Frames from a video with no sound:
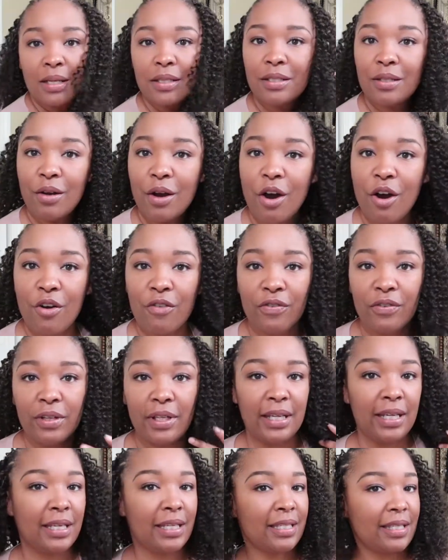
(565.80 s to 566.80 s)
So
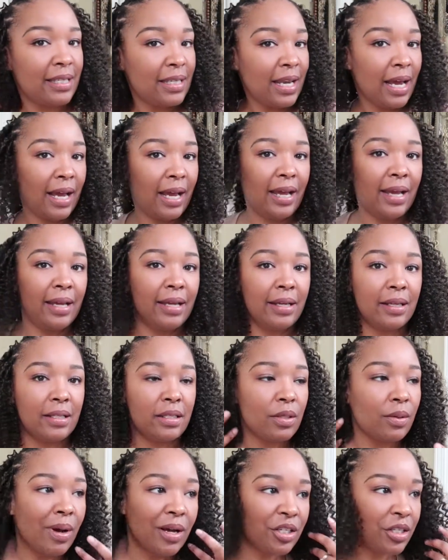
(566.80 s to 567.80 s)
hopefully it's not.
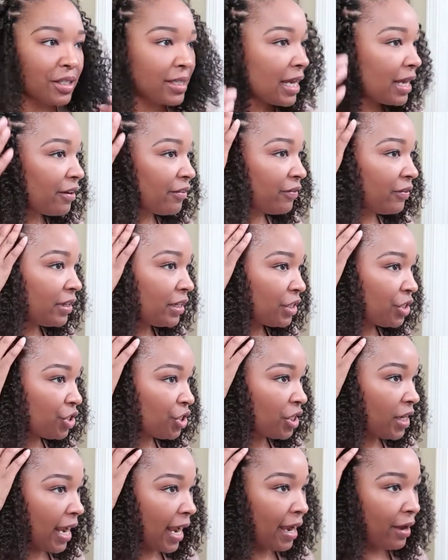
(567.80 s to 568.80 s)
So I just gotta
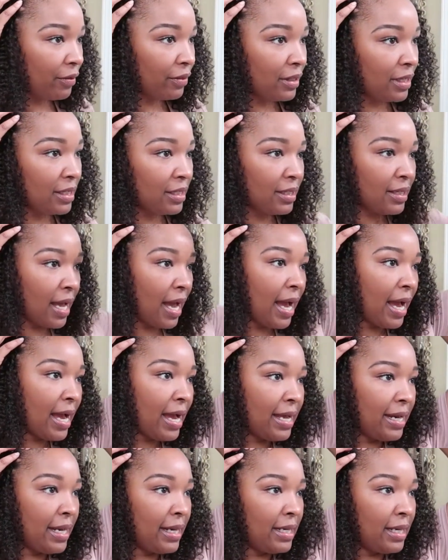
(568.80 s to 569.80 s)
finish out this
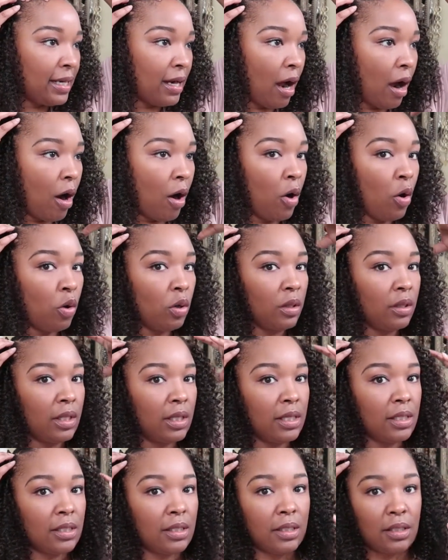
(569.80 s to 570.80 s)
side, and then all of
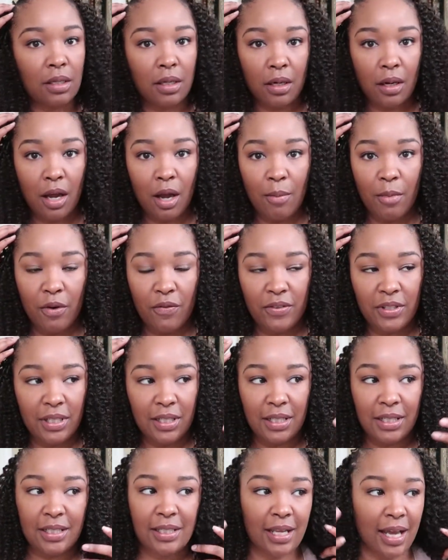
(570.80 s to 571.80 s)
this is gonna come over to
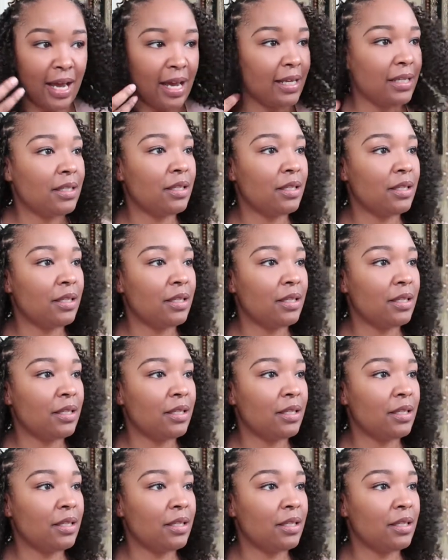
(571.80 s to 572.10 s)
this side.